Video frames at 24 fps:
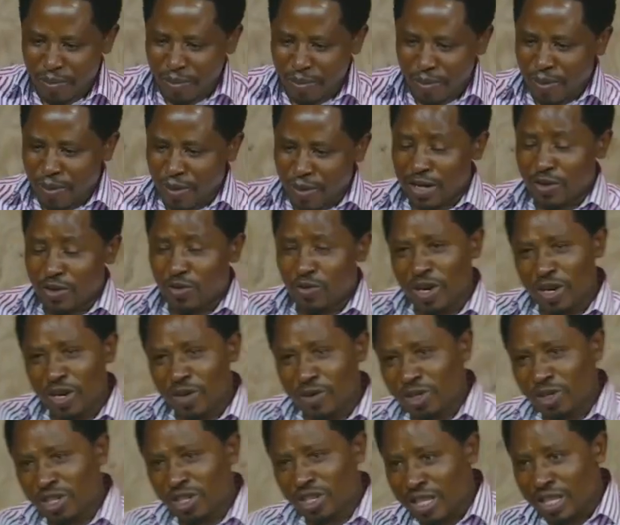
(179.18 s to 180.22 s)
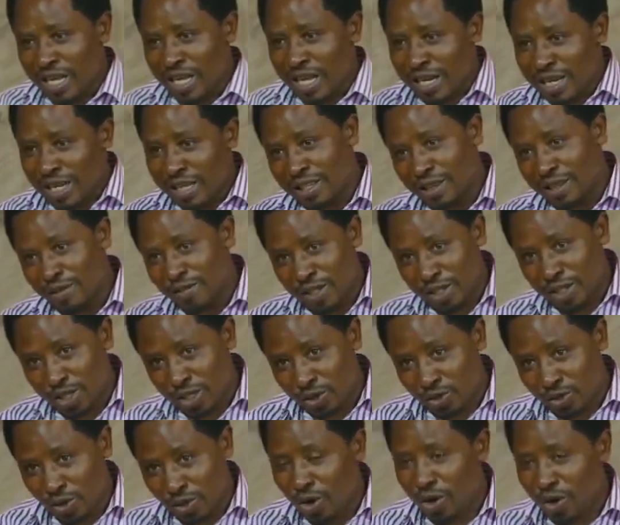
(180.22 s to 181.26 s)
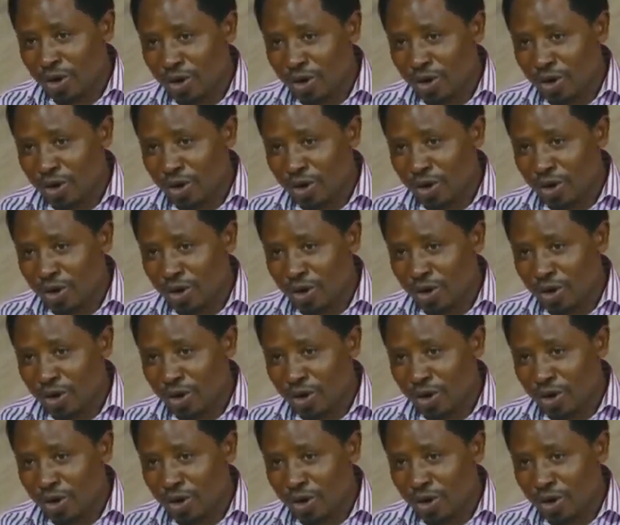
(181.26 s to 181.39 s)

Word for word: that when you see that the service is on,